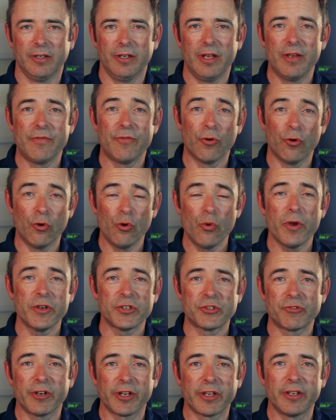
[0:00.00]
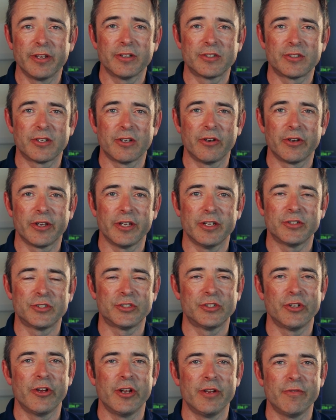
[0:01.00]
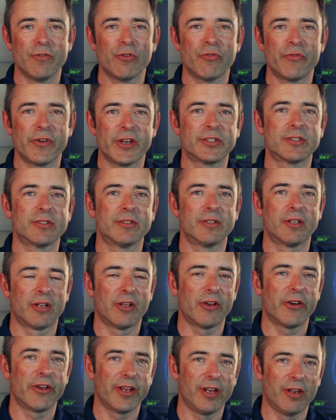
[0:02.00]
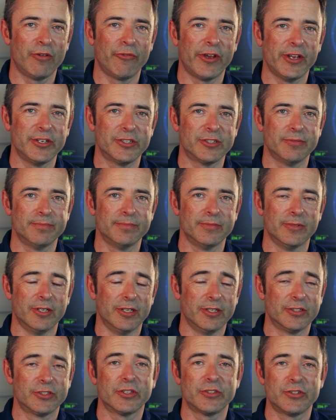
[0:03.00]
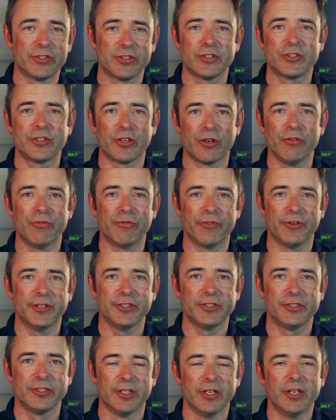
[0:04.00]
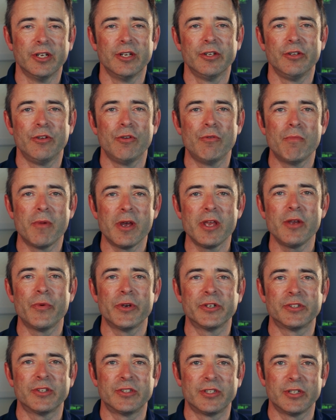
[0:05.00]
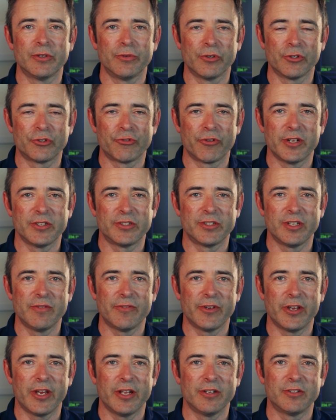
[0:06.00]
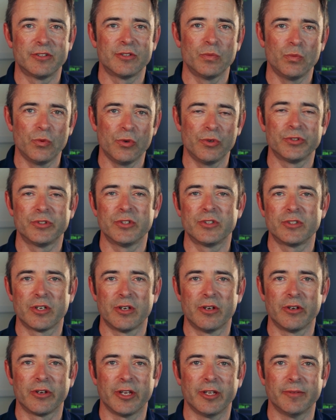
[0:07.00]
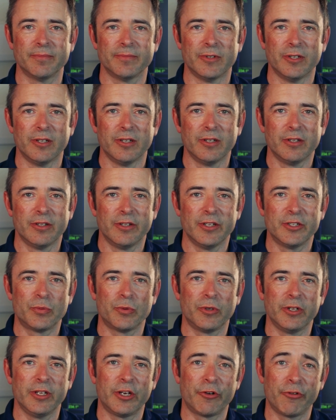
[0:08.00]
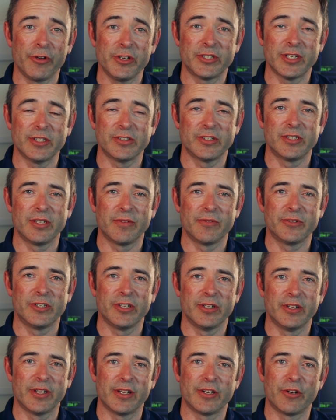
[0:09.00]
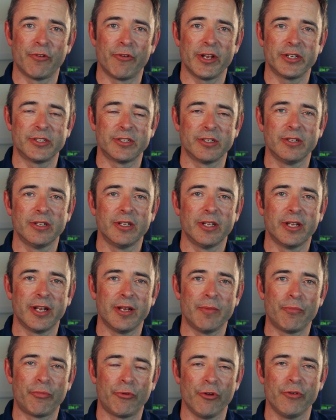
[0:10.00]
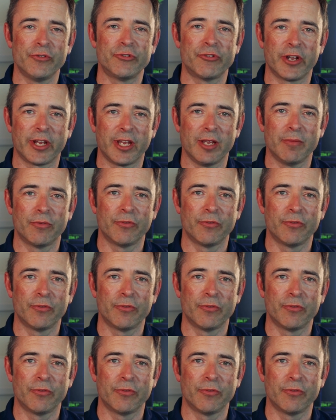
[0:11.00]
If you're always tracking a target astern of your vessel at high elevation, such as a towfish, you may wish to tilt your transceiver head towards the target. This will increase sensitivity in that direction and improve tracking